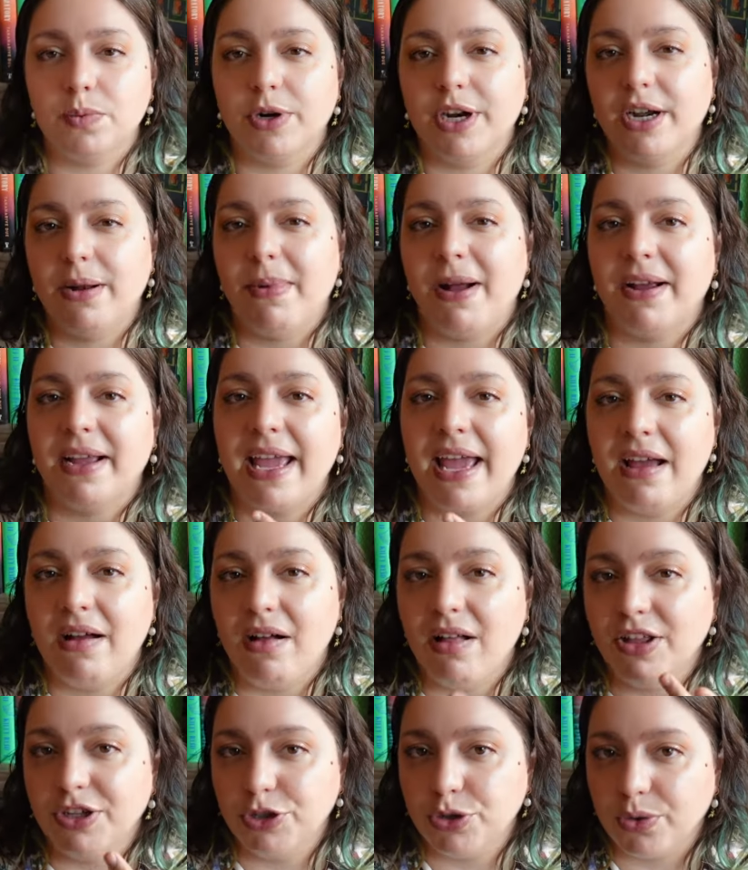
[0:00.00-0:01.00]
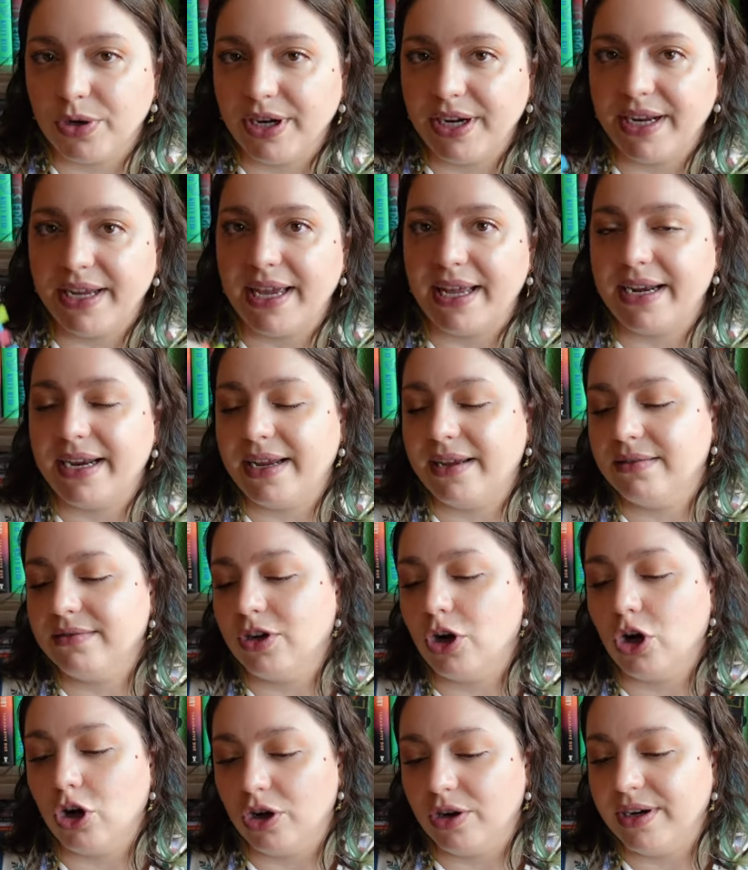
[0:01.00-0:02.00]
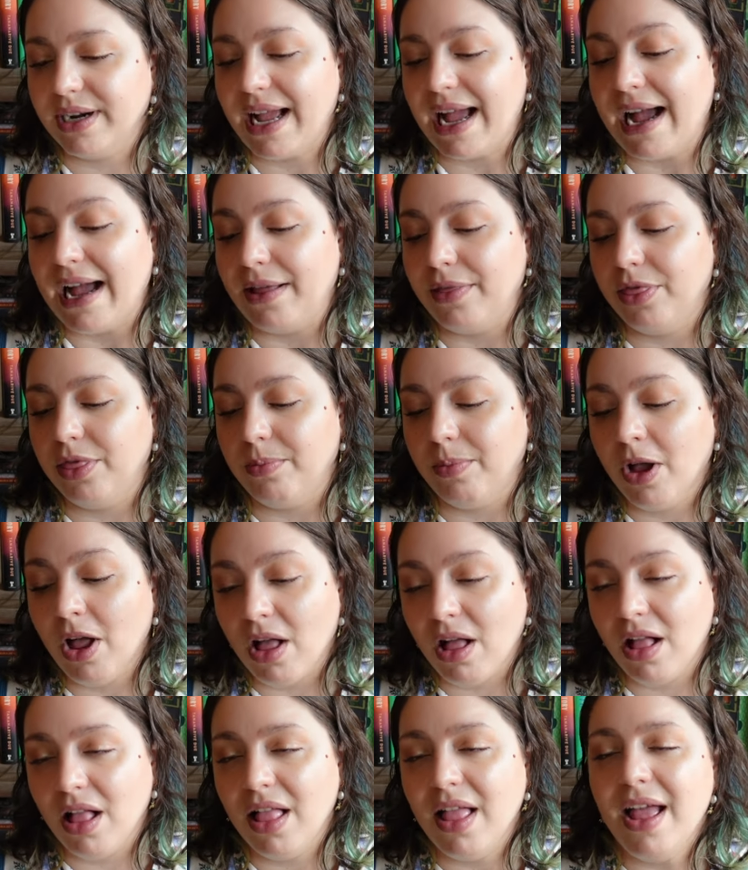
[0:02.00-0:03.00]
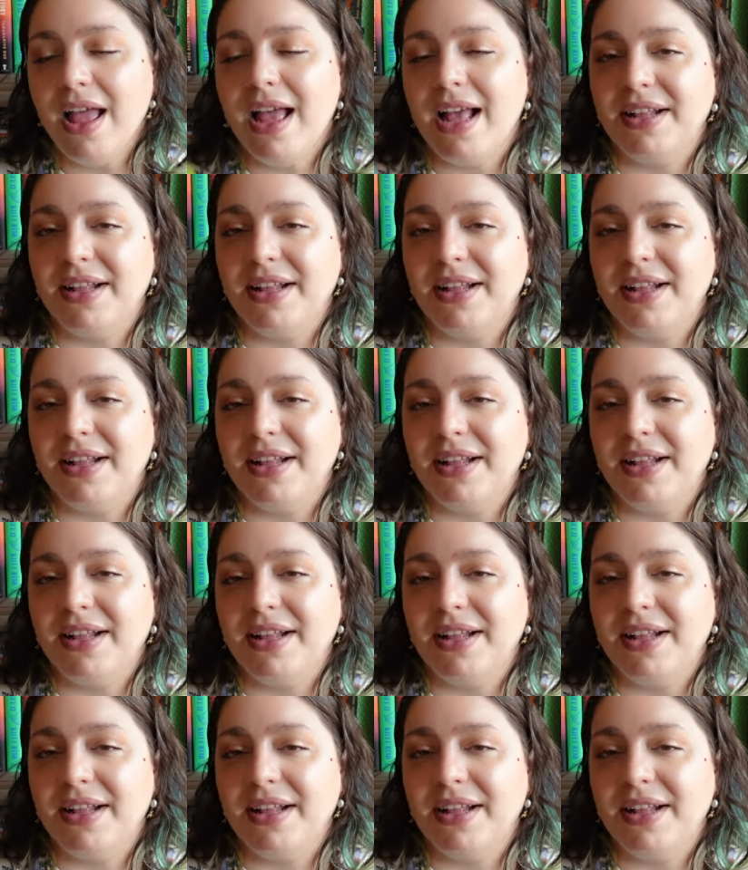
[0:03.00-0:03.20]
worried about Chaol and Dorian getting hurt at the ball,